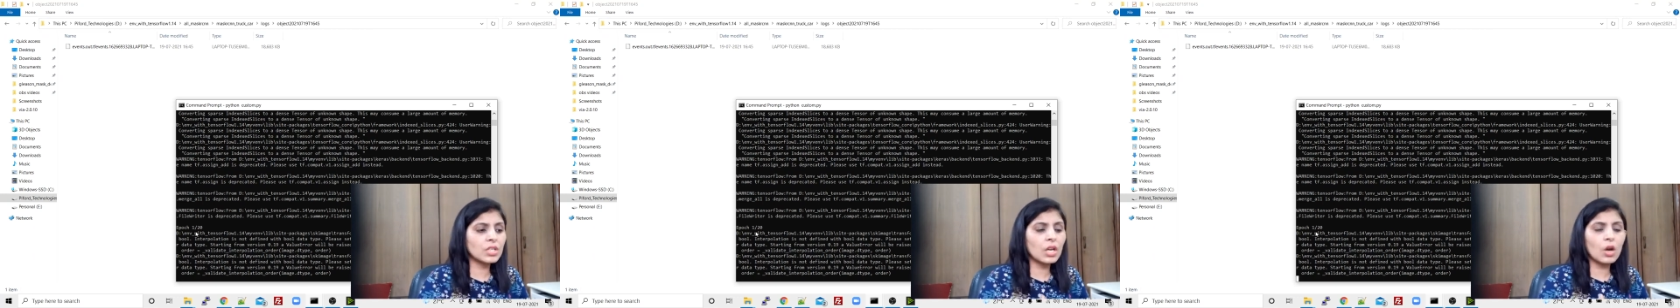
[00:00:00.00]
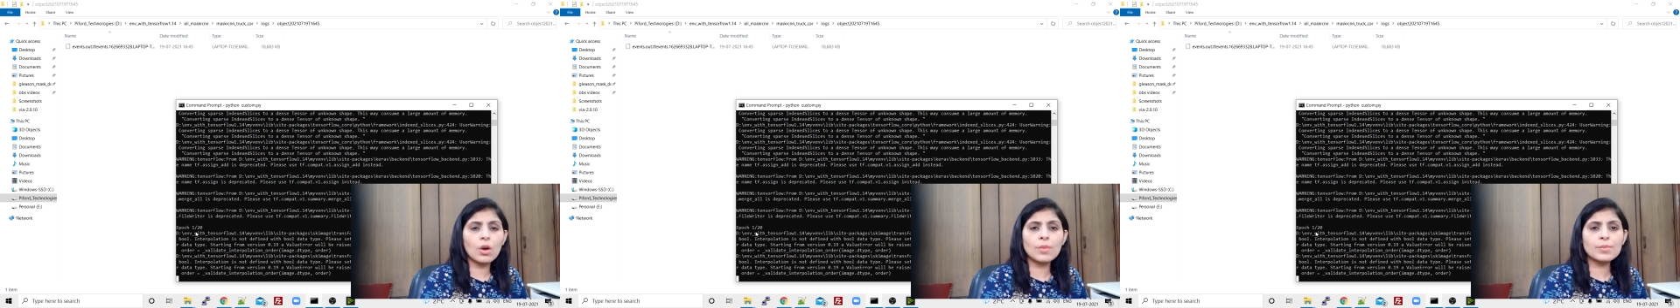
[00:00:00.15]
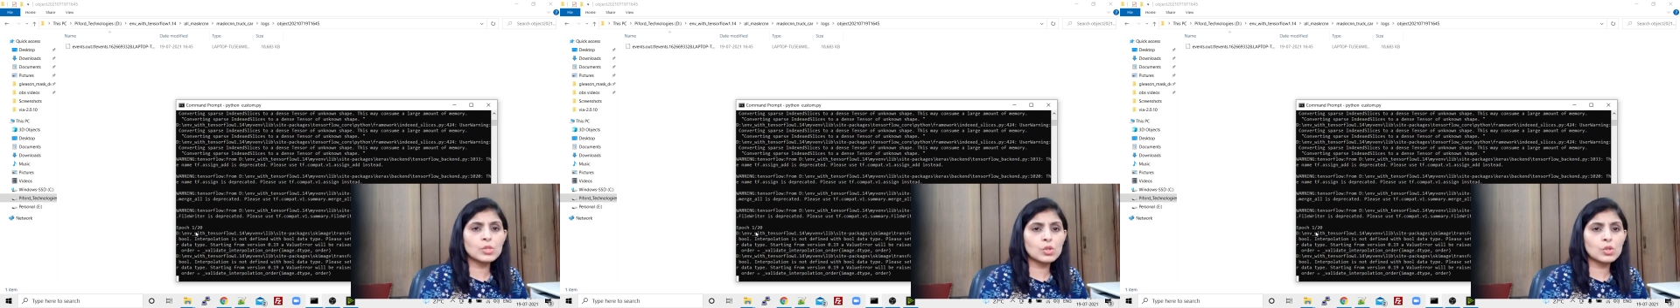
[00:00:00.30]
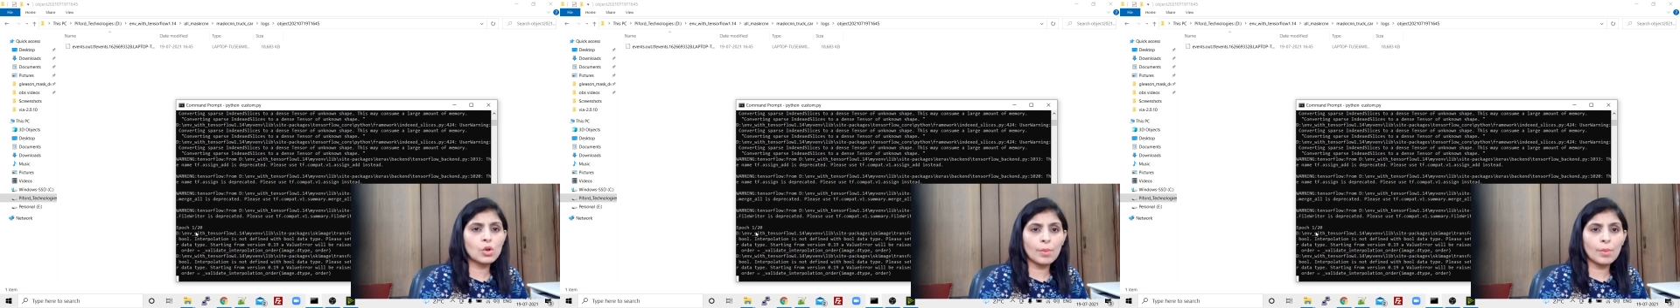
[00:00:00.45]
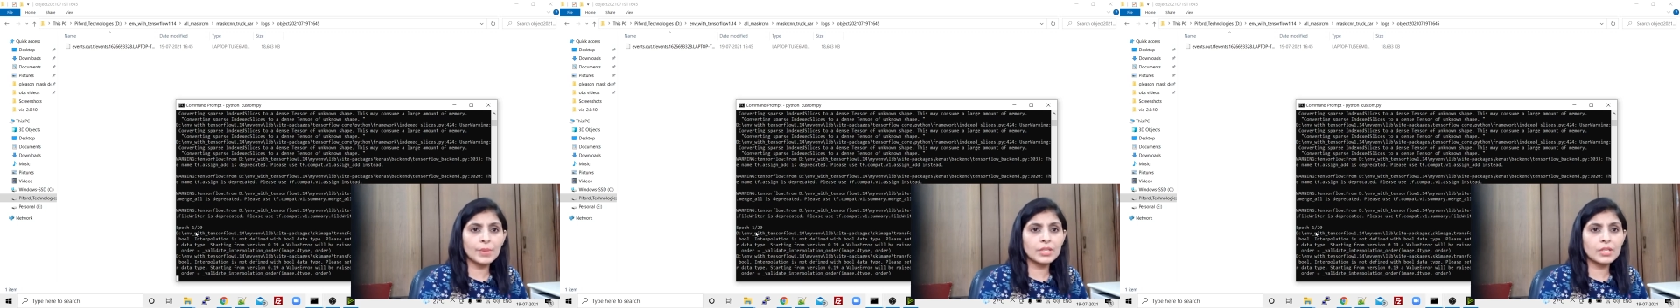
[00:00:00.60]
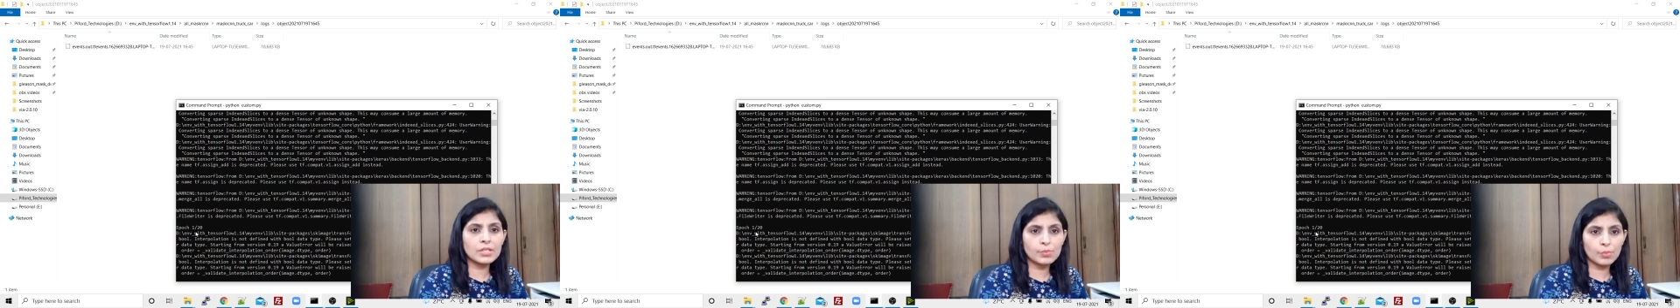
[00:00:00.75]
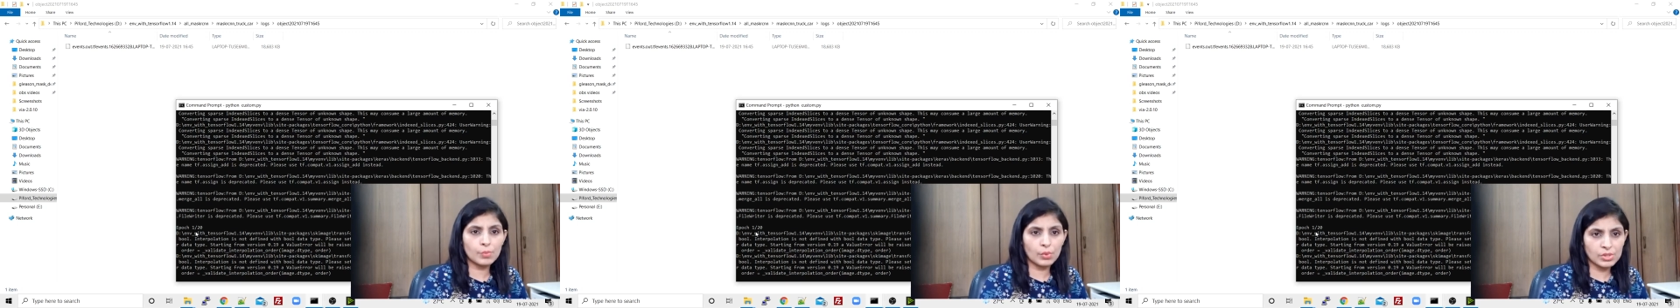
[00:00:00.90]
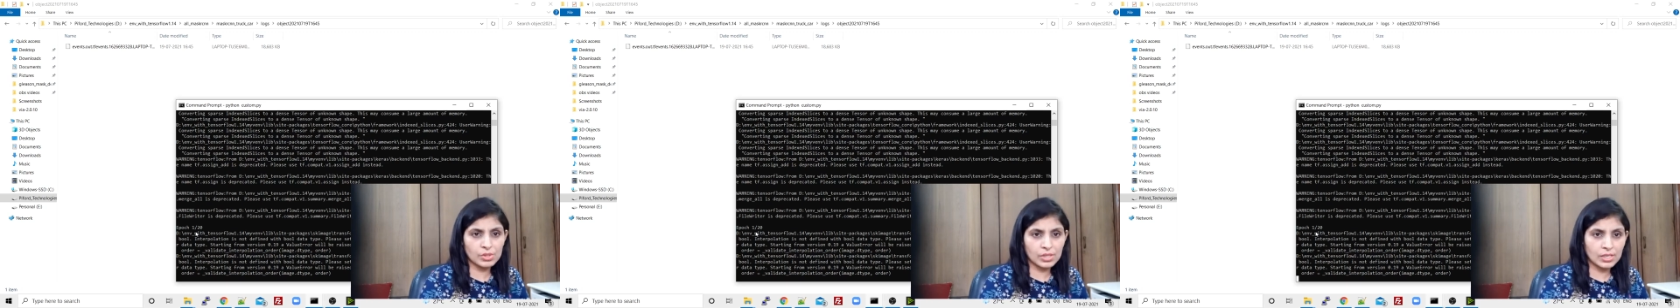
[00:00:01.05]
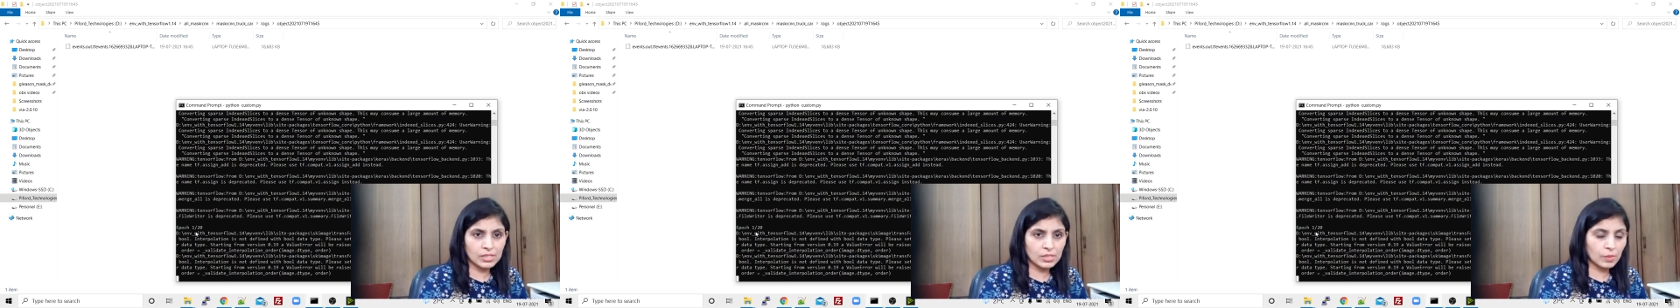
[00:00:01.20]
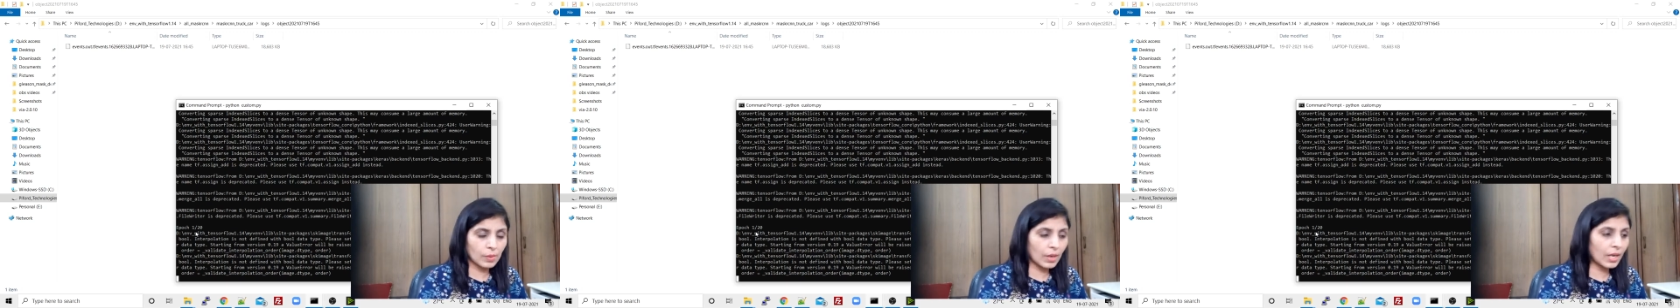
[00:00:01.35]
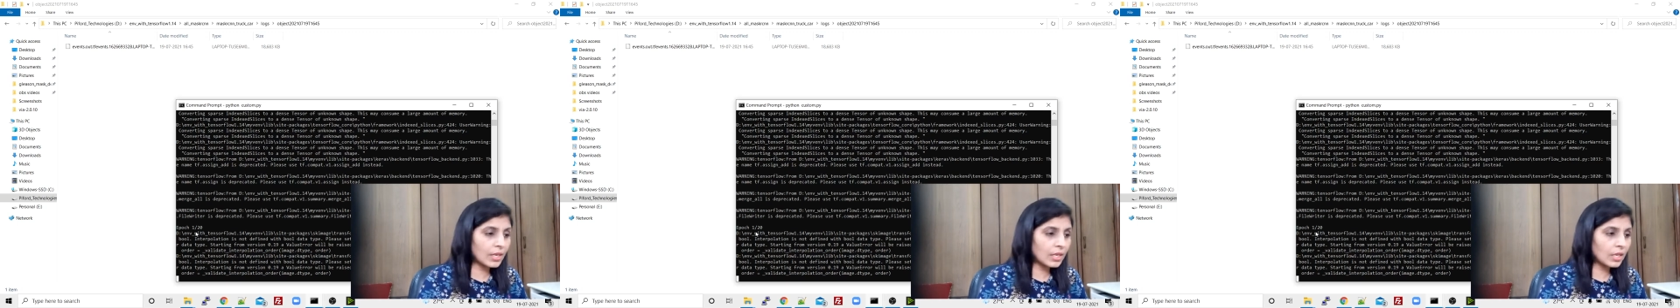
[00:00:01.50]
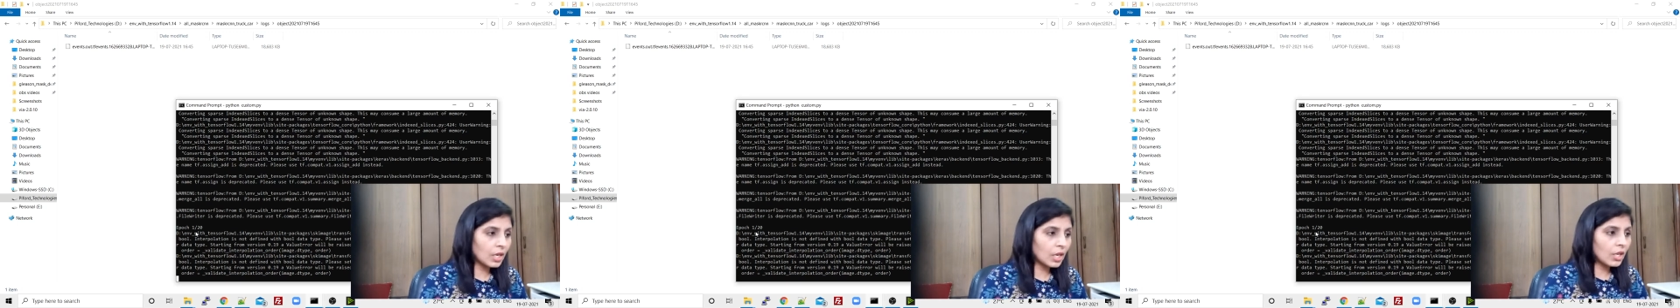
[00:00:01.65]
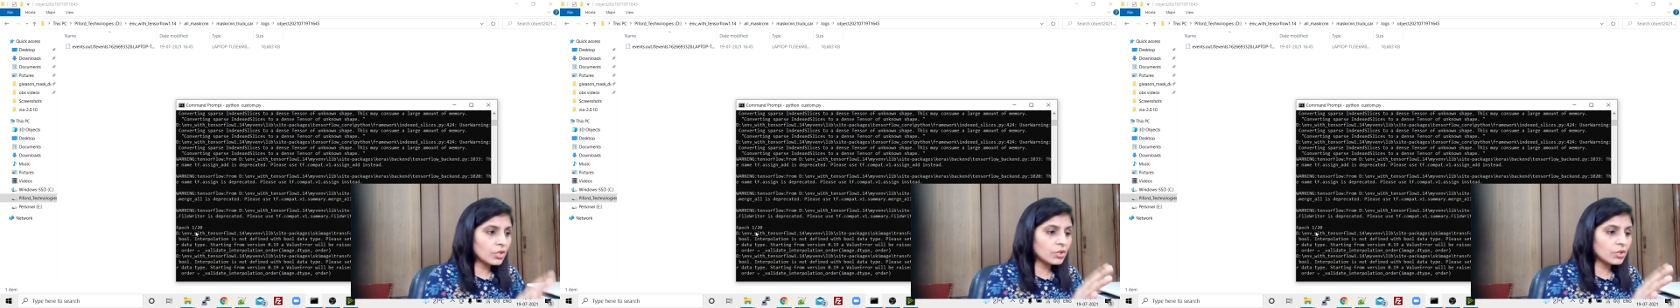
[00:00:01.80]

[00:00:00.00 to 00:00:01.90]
Now I'm stopping this process, right?